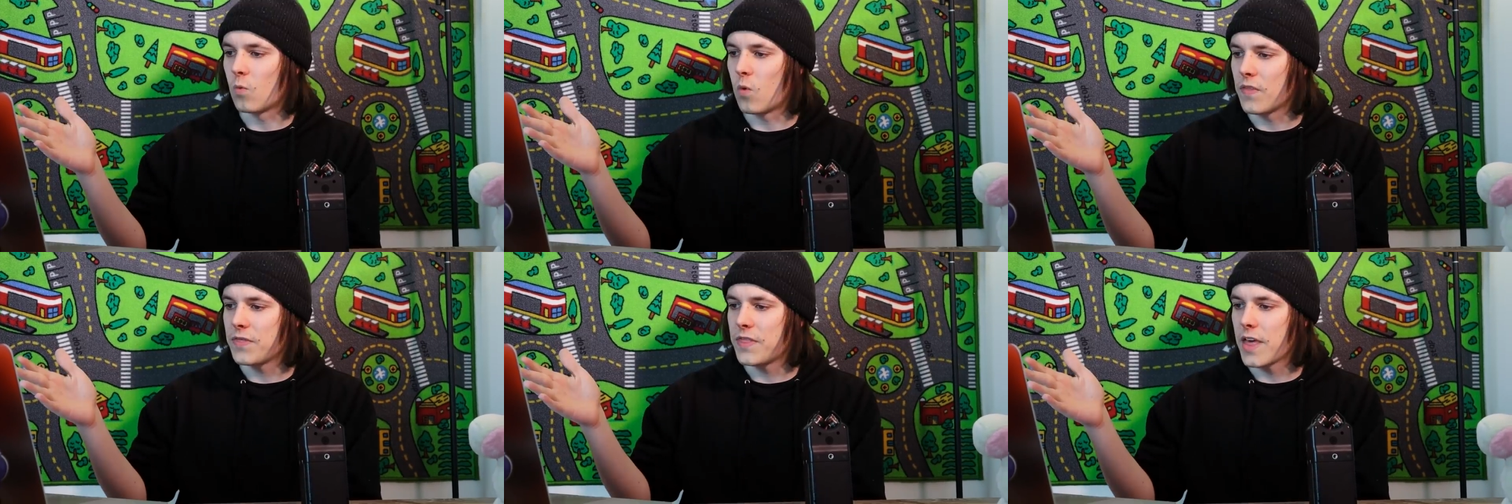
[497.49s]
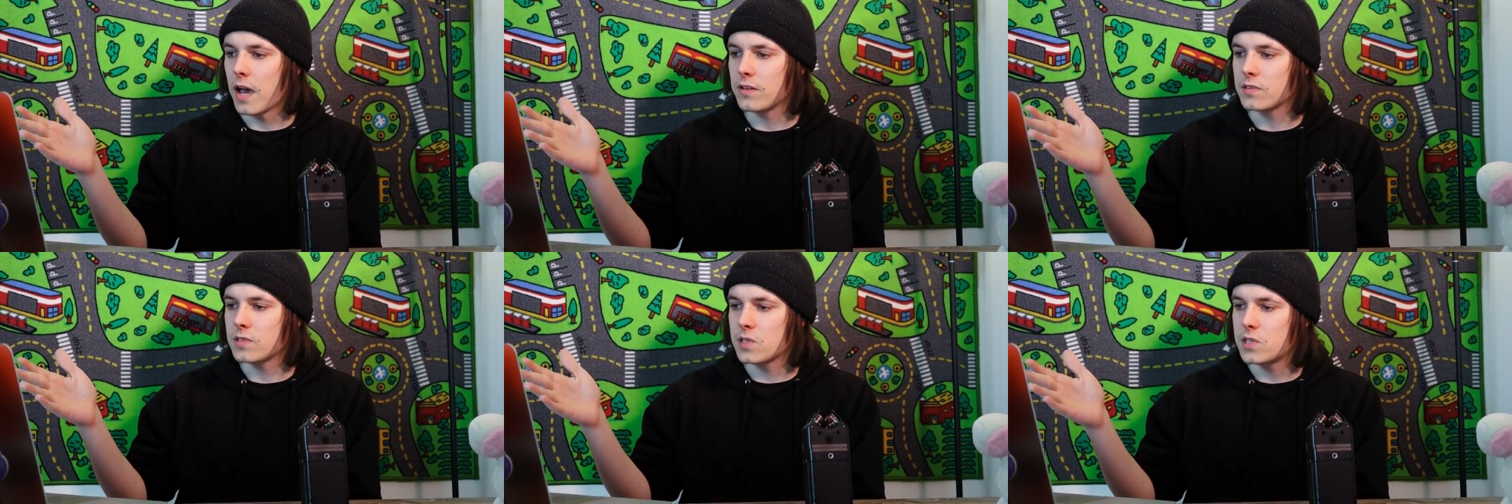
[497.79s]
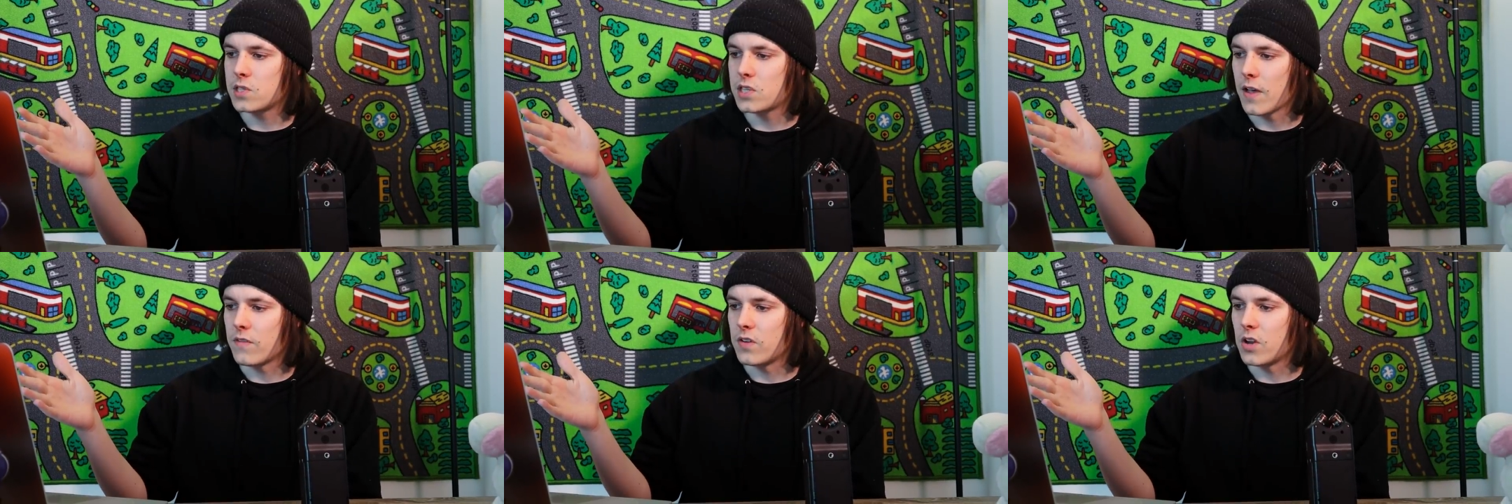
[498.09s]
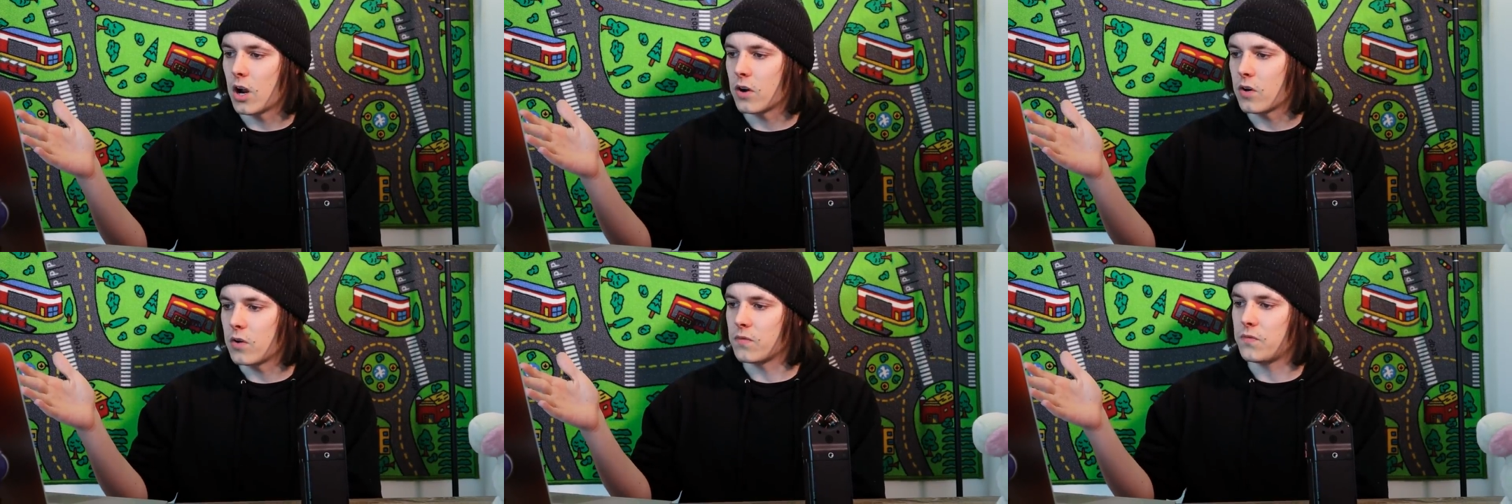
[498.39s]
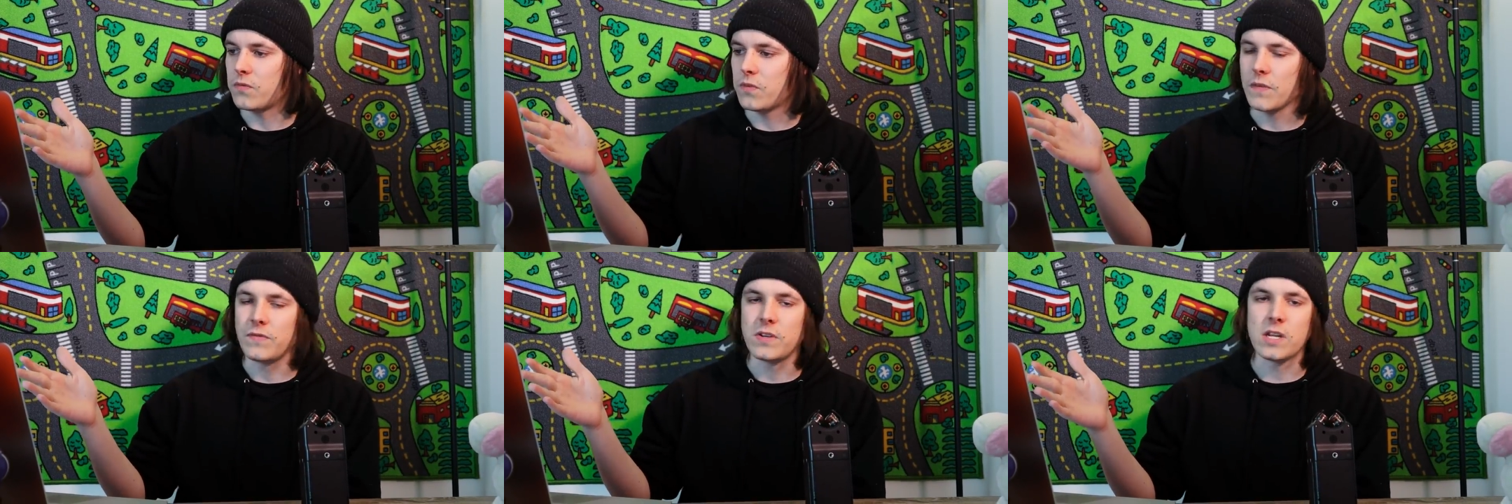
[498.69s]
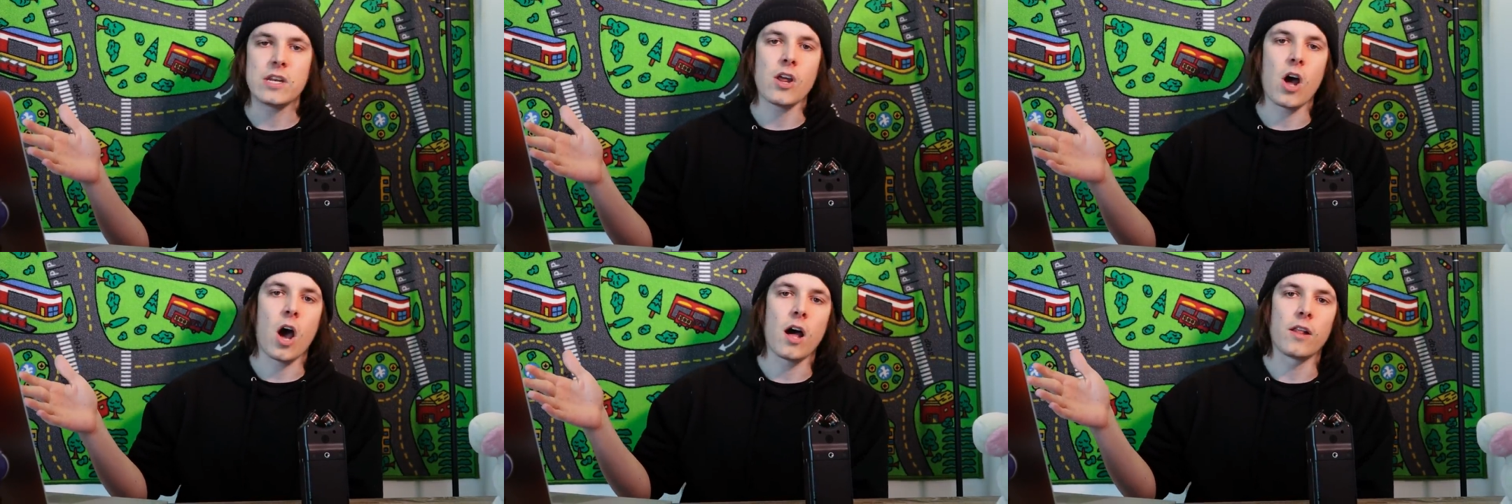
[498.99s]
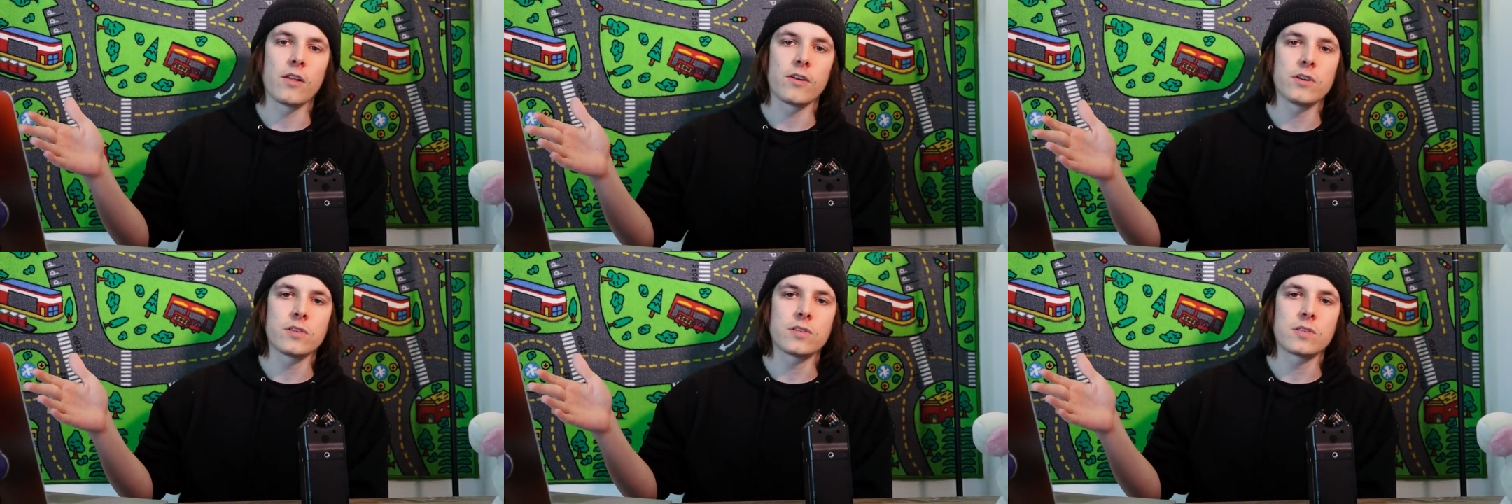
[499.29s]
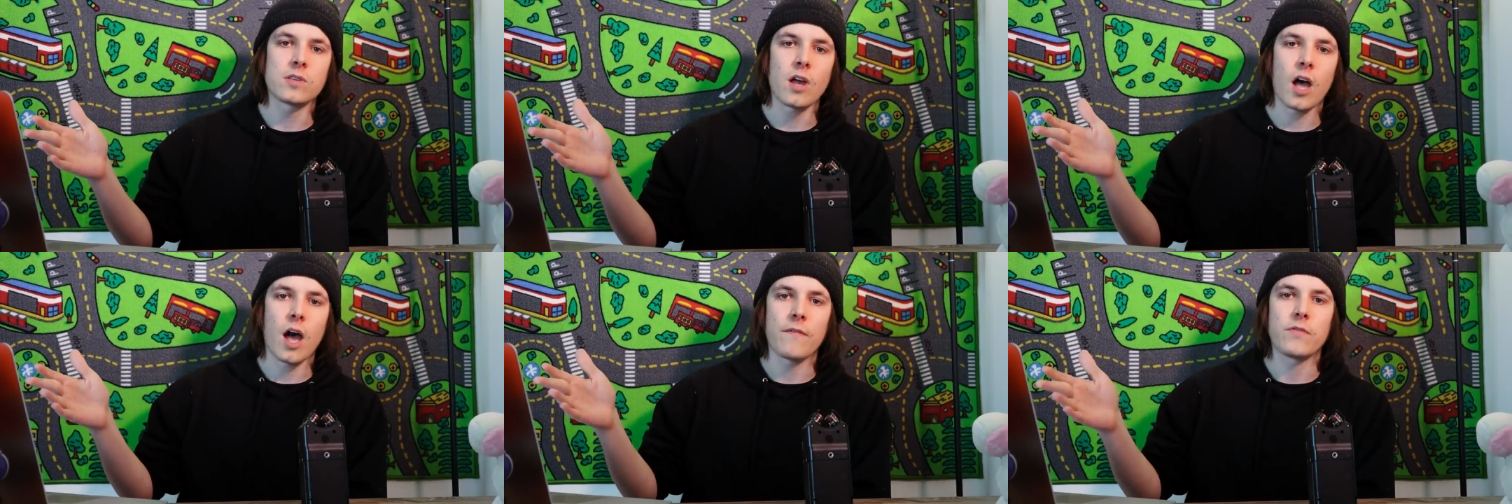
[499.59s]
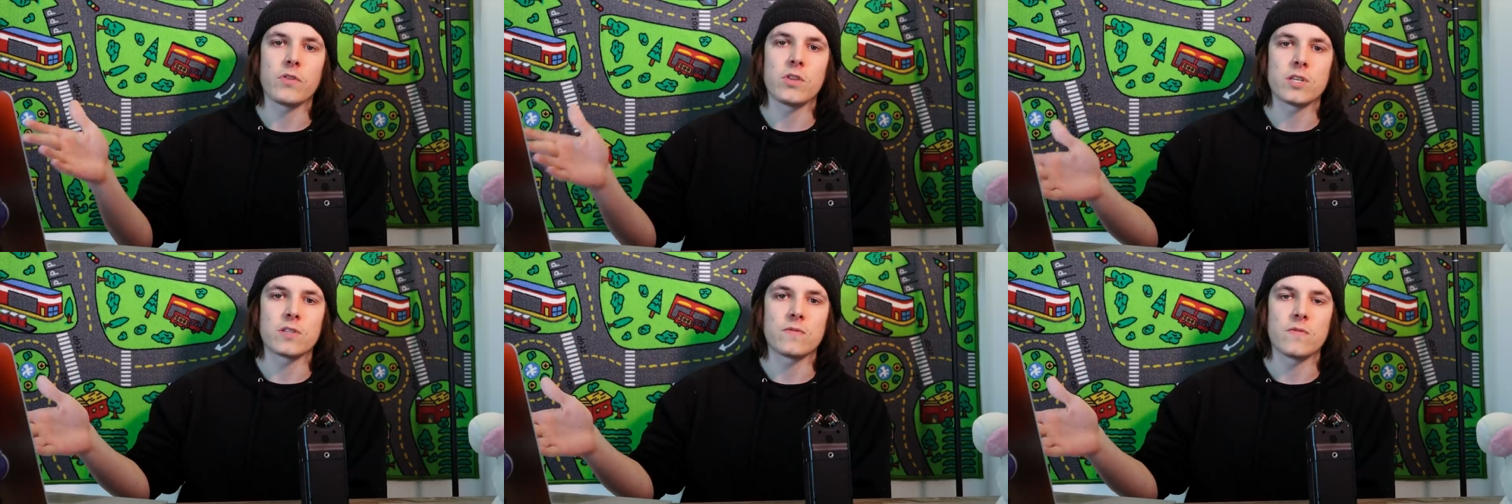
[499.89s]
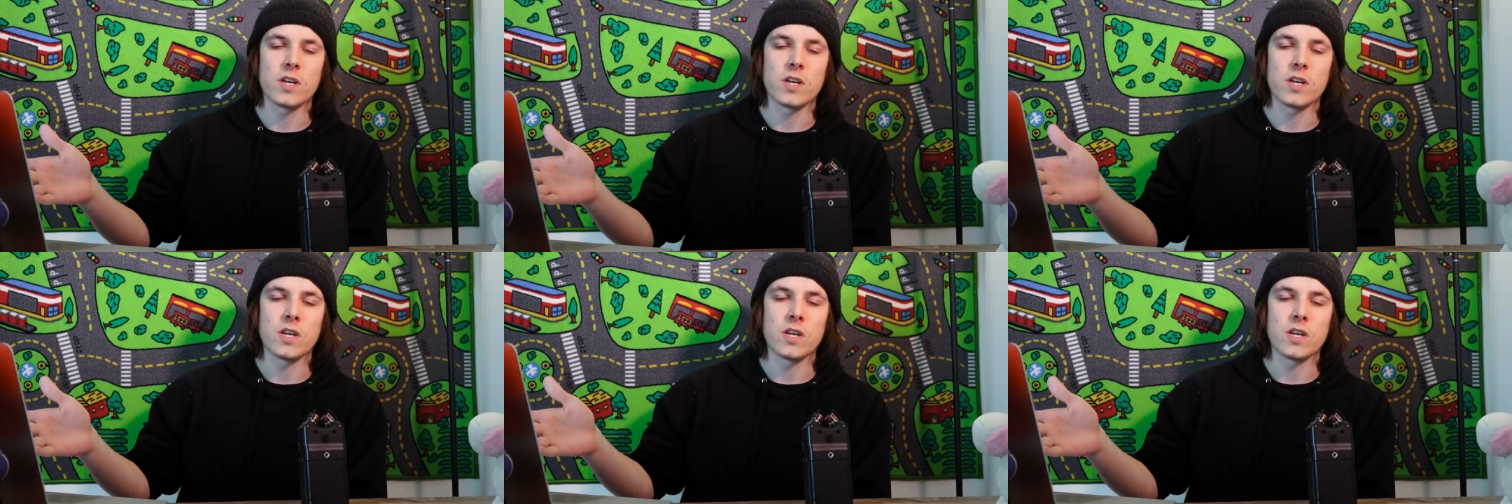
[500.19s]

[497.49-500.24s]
$1,750 off of this